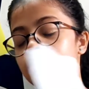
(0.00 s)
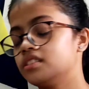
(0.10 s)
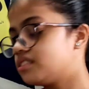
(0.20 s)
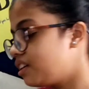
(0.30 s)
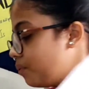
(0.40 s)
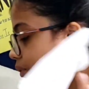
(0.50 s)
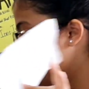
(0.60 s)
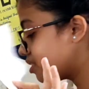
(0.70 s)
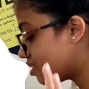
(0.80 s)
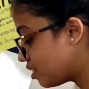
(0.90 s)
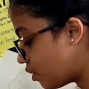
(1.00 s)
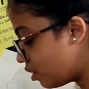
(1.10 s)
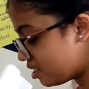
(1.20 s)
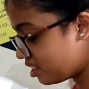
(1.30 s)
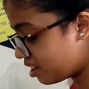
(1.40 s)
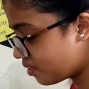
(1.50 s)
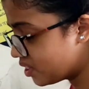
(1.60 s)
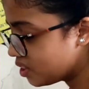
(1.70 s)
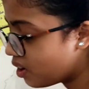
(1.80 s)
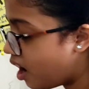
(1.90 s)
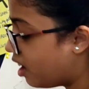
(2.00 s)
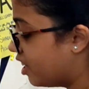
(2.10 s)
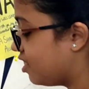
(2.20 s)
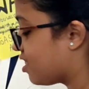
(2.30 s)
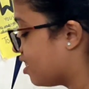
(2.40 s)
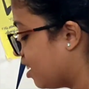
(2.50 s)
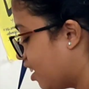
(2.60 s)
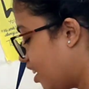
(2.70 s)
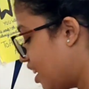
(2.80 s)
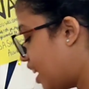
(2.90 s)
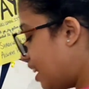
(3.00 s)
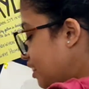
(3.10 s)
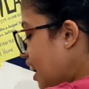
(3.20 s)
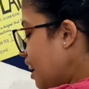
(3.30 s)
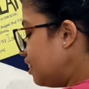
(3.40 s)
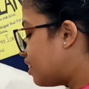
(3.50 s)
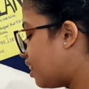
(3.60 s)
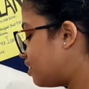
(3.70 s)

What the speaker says: This is the invoice or the sticker, what you call it. And then